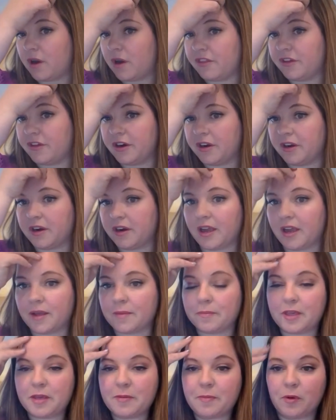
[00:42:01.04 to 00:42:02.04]
other um,
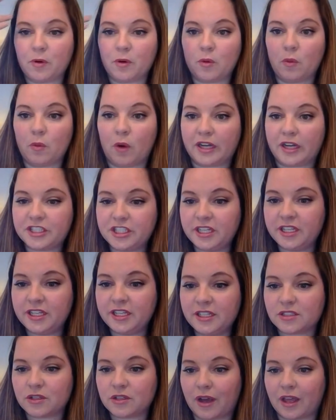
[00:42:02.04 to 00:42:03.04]
people
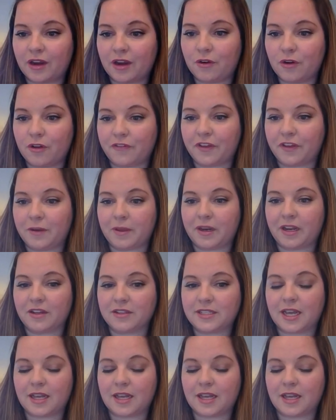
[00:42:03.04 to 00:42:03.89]
watching, so I don't know if anybody else